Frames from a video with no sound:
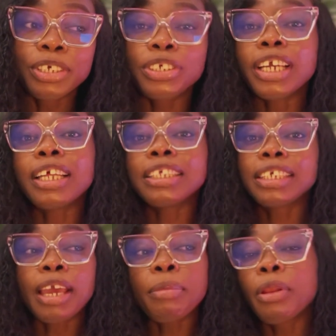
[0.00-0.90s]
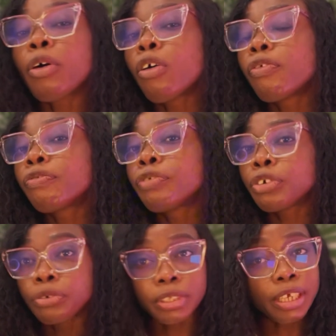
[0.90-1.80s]
She at that time, a lot of
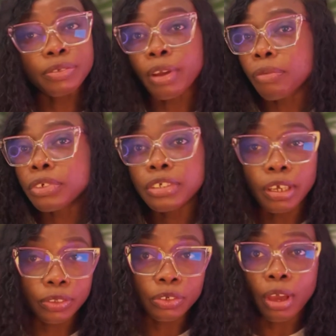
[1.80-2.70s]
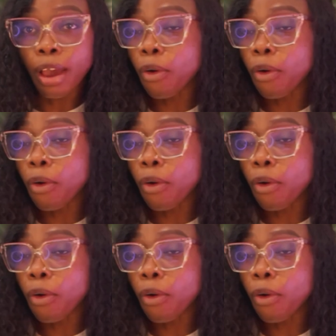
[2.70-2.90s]
recruiters were reaching out to her.